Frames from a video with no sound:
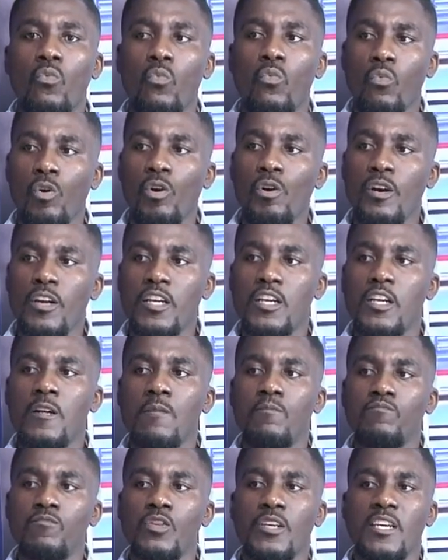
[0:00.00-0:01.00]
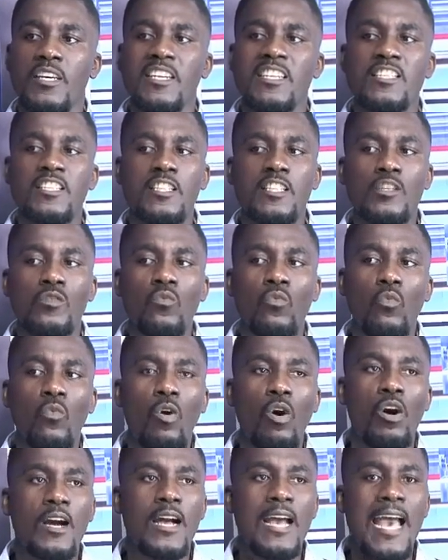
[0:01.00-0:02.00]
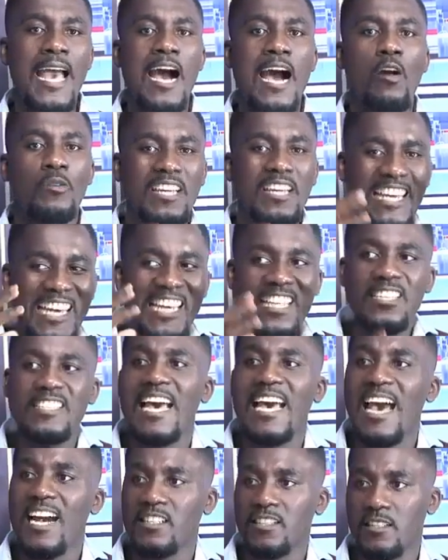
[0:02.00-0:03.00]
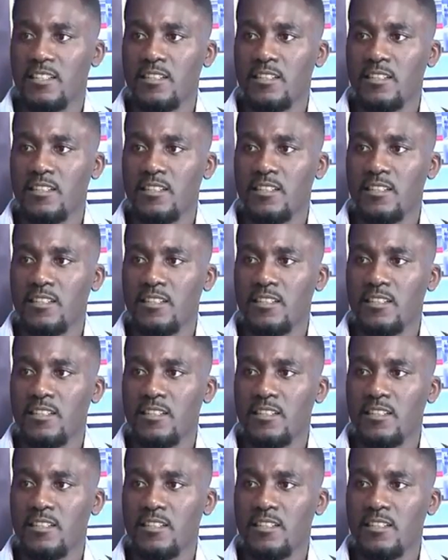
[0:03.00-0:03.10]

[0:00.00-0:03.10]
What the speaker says: work, you can easily walk out intact.